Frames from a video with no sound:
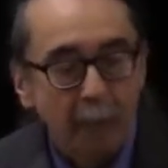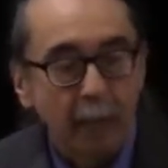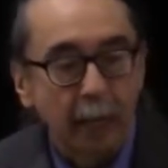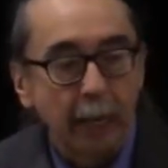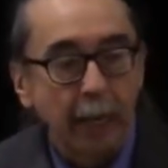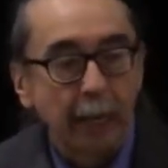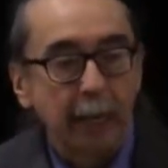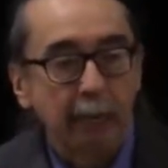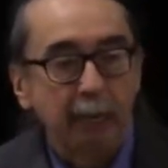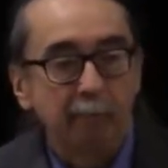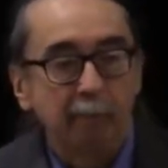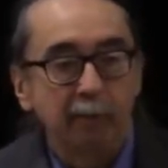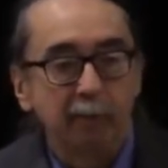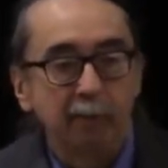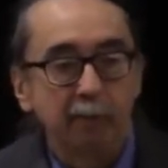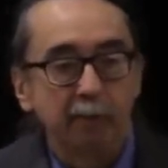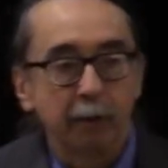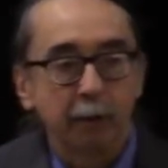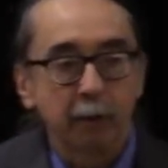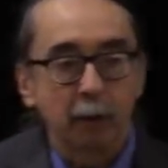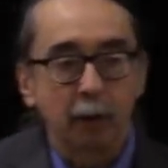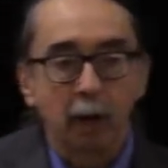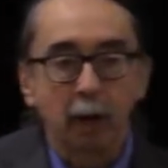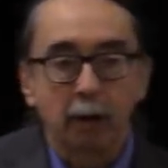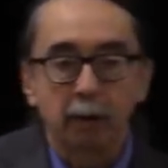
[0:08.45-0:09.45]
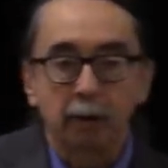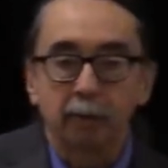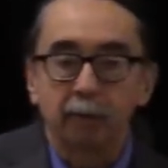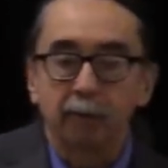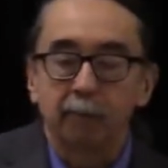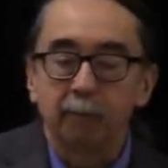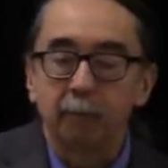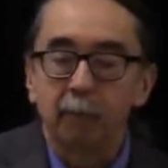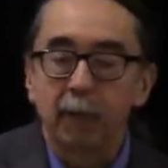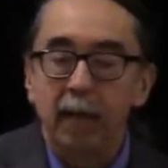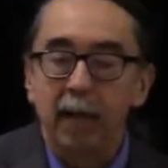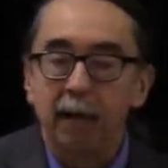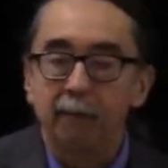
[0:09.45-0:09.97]
And I've been very honored
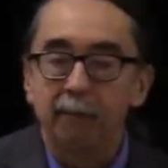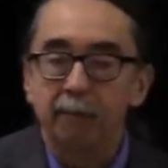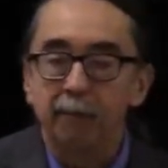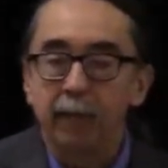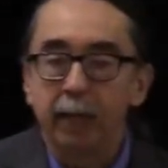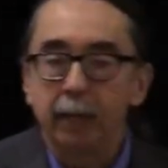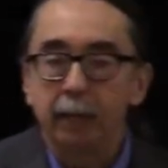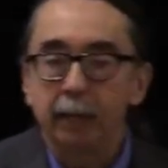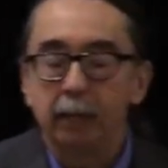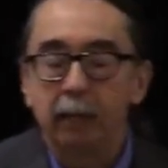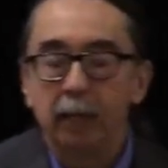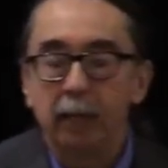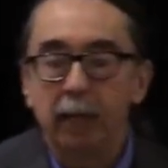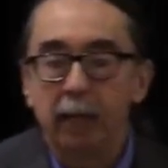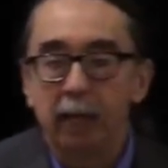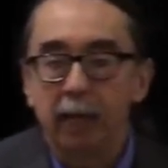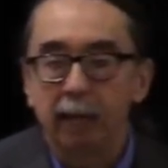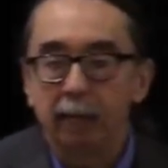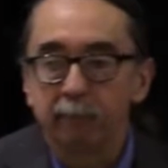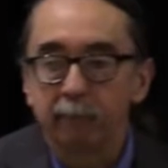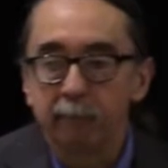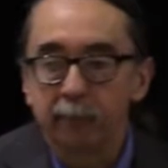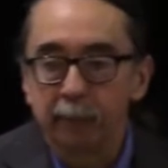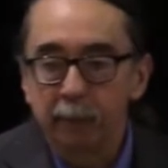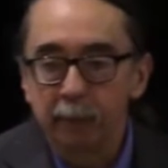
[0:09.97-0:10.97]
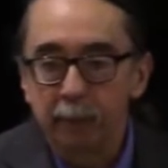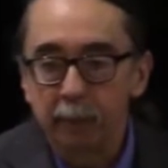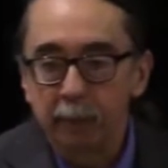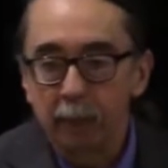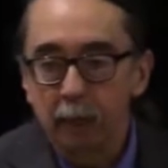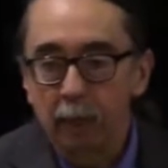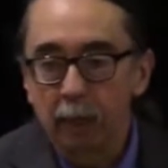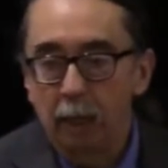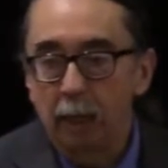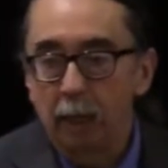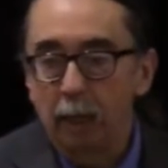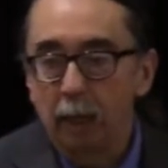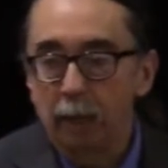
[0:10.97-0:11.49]
to have that. I have been
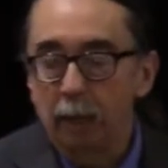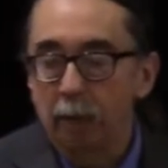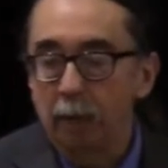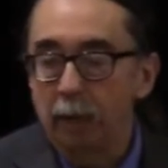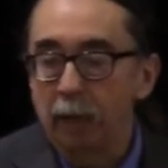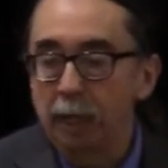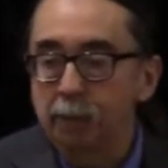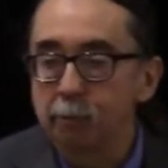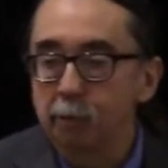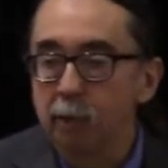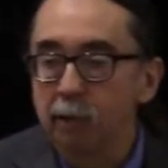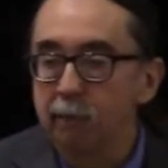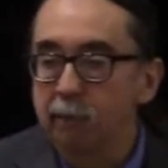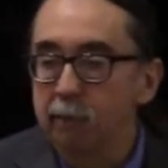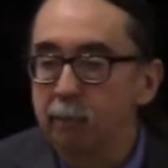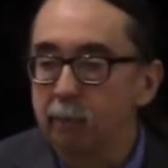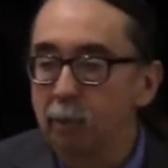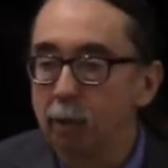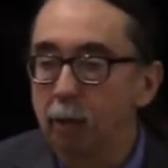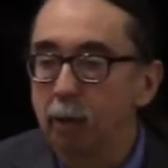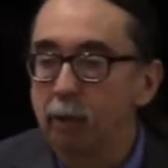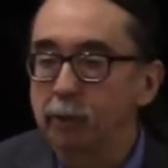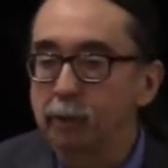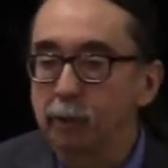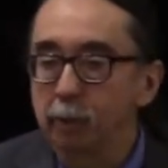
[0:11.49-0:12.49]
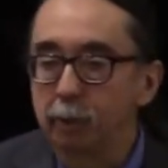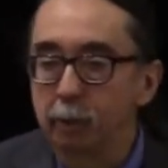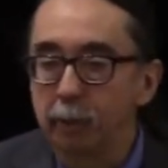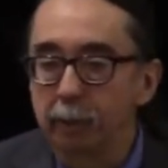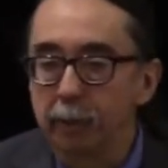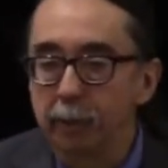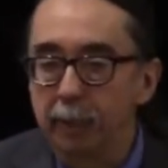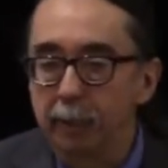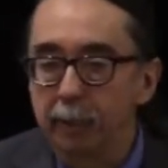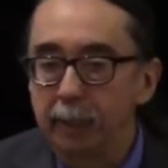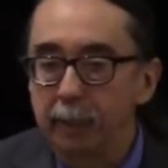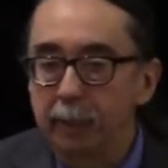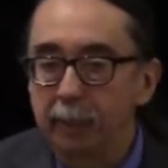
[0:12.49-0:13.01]
graduated from law school in
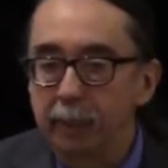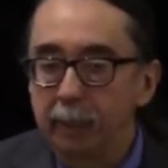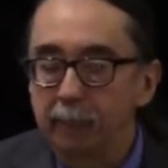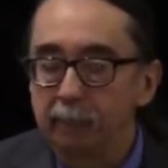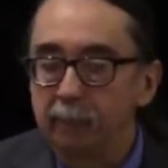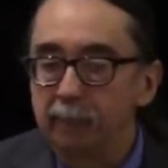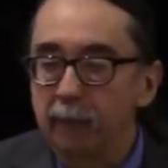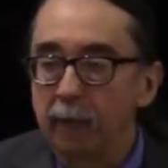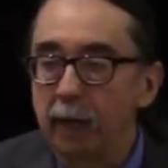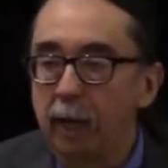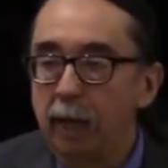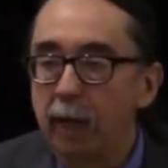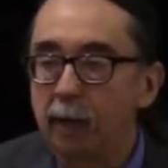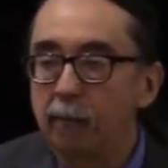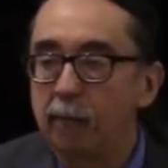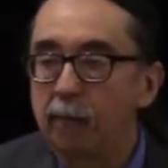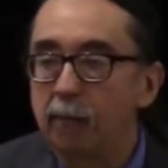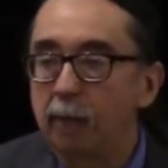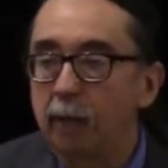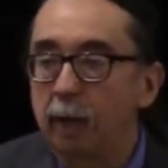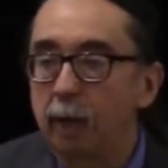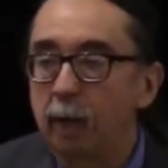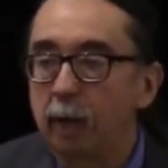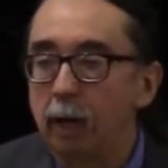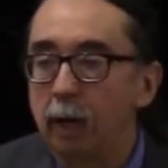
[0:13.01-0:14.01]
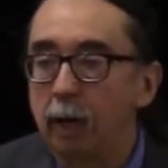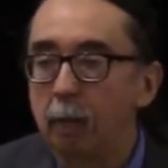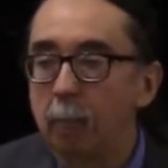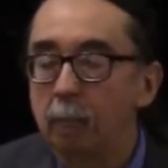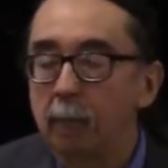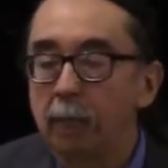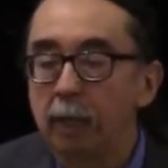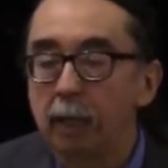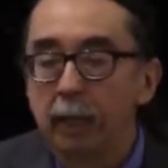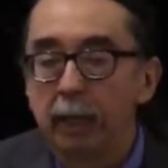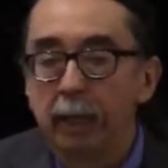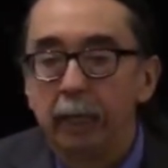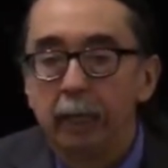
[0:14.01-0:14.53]
1985
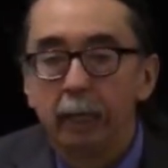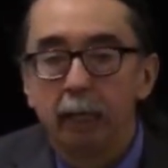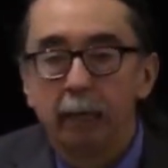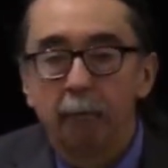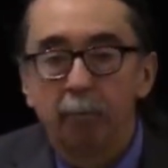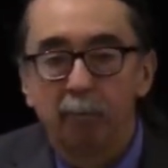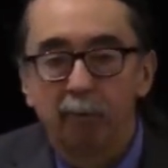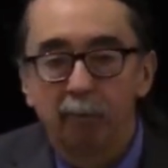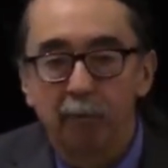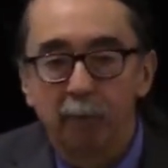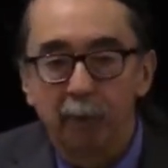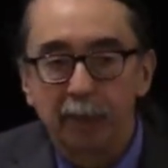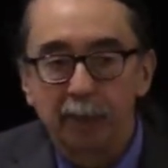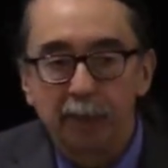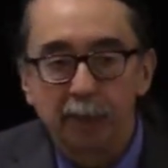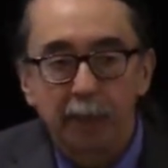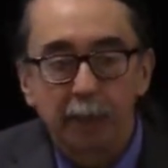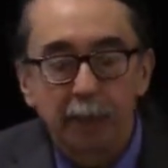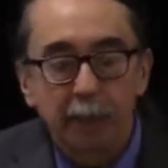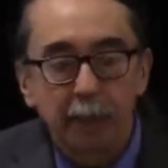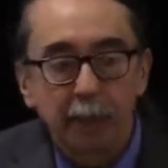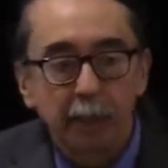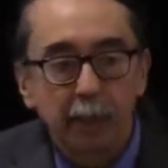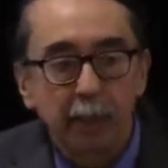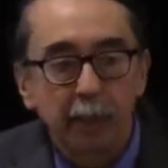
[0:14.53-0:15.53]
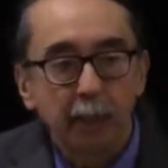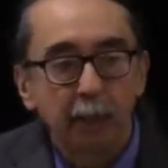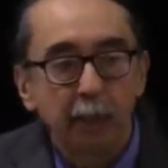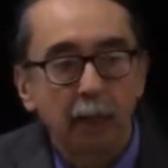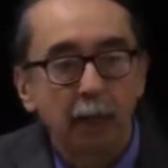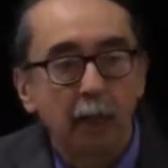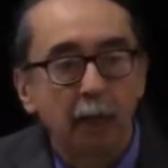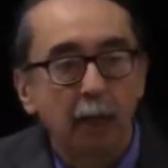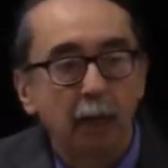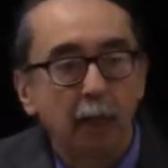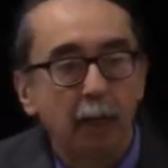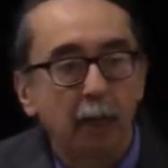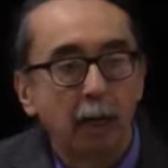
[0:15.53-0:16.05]
with my JD,
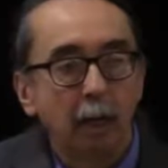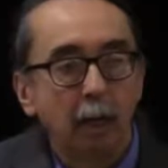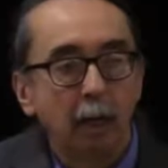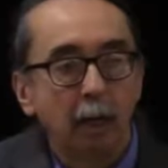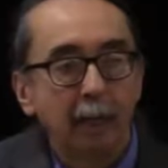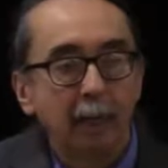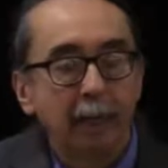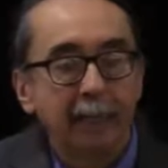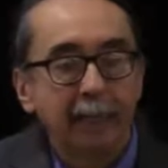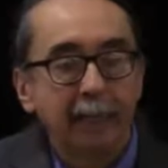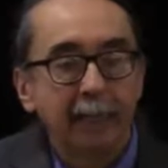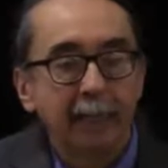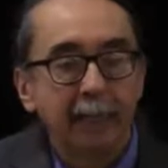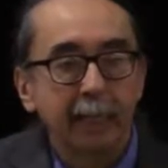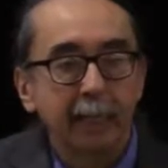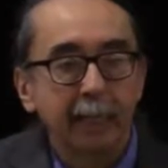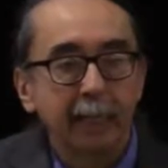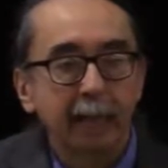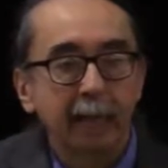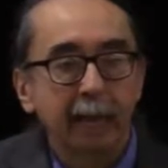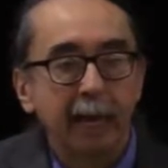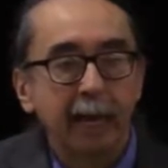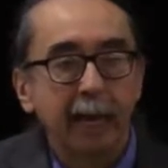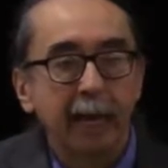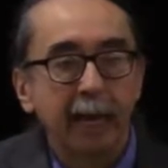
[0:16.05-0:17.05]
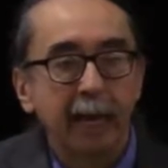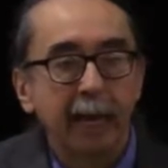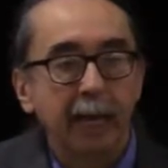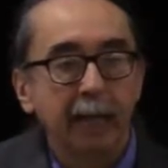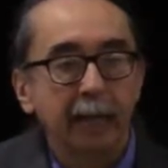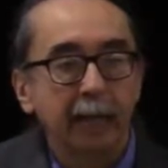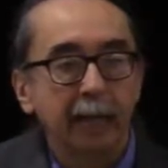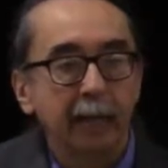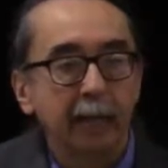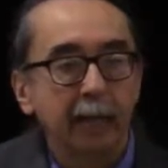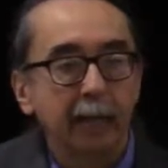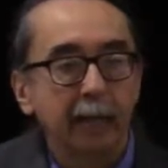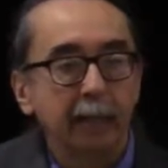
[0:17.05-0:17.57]
and then I
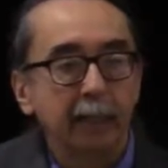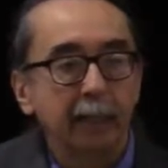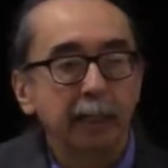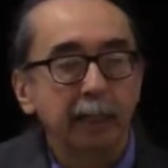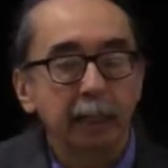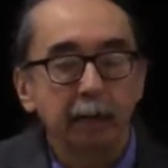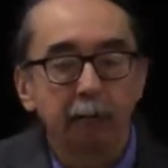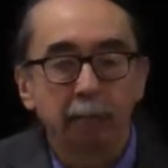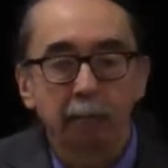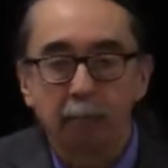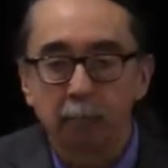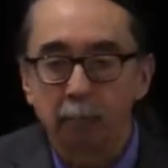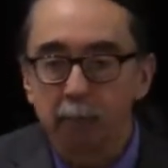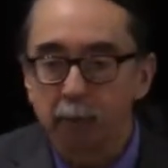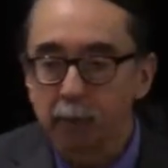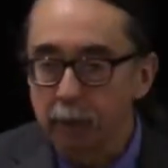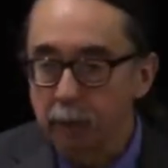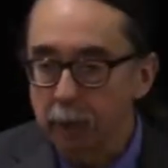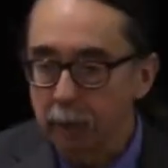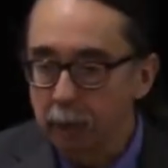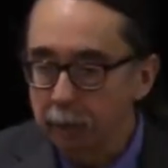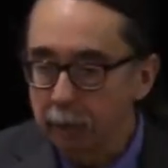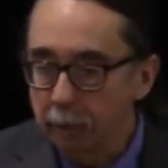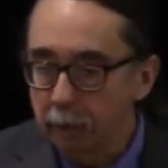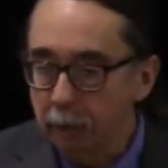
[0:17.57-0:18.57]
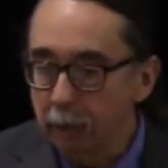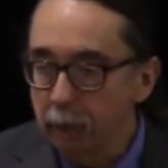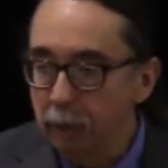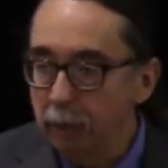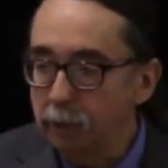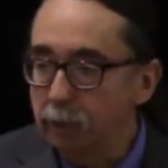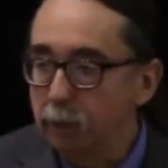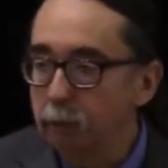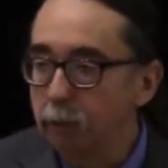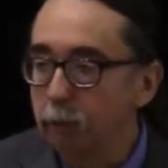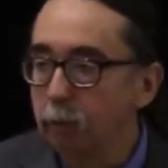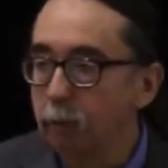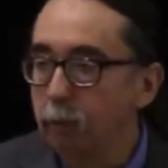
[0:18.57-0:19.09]
had a year at Wisconsin
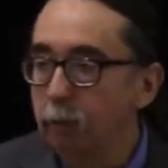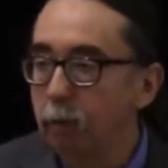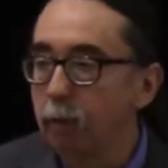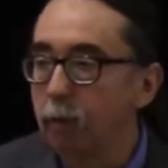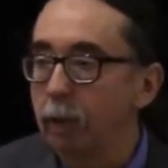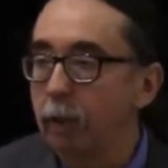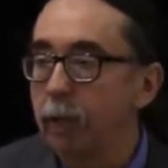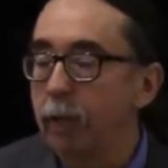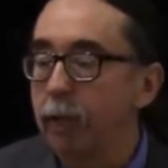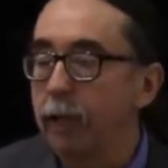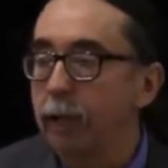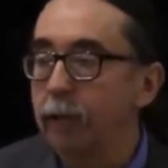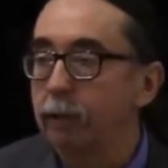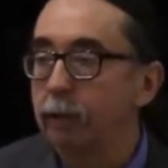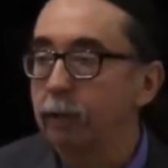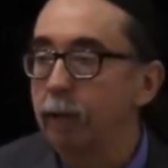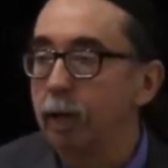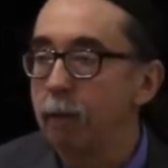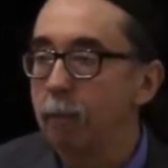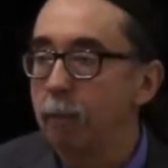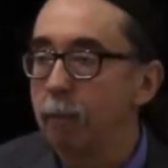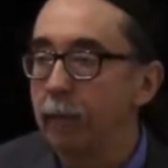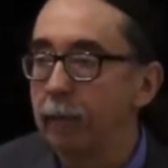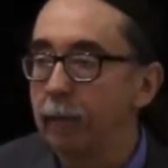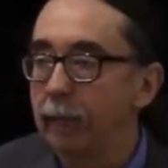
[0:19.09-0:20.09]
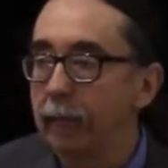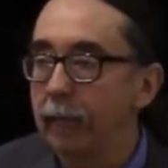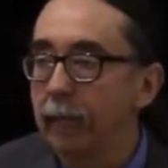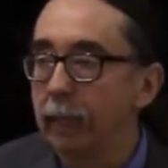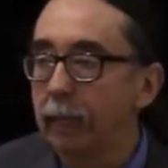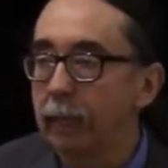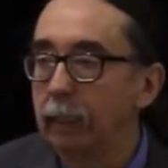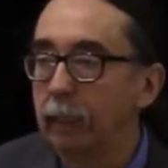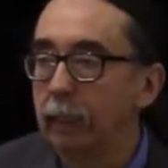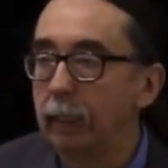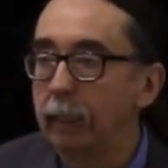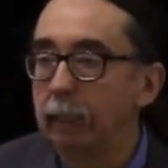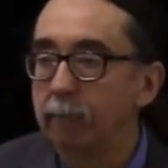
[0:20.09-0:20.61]
Law School and got my
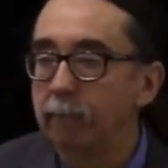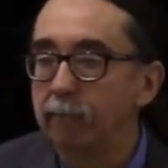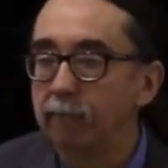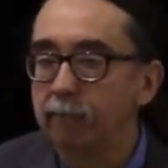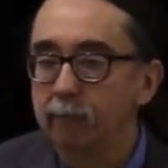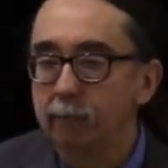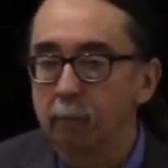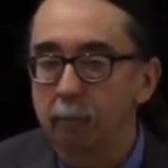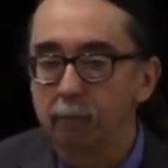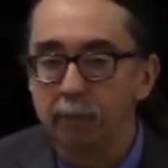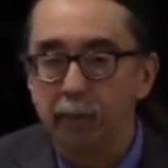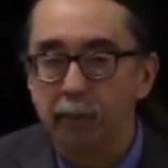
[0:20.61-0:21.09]
LLM from